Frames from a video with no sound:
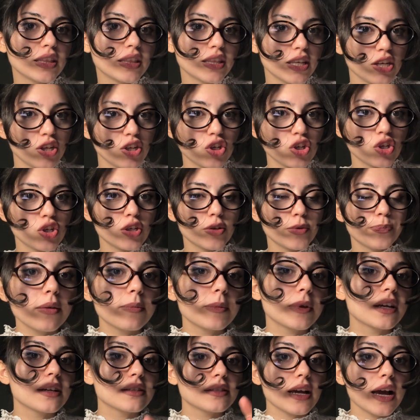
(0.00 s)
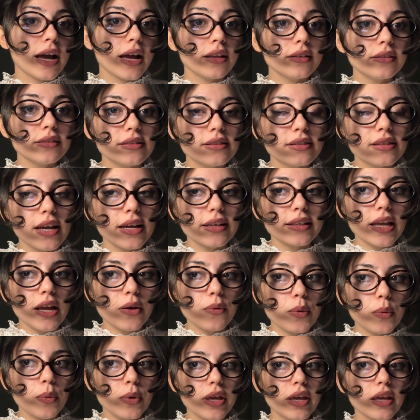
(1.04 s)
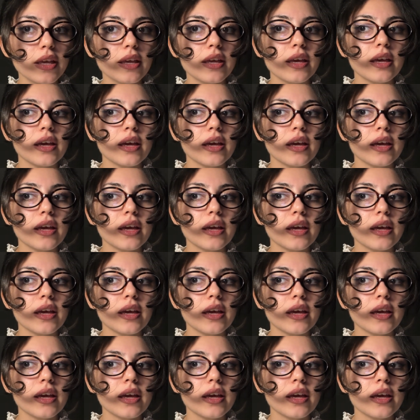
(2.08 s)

niche, because I'll decide every week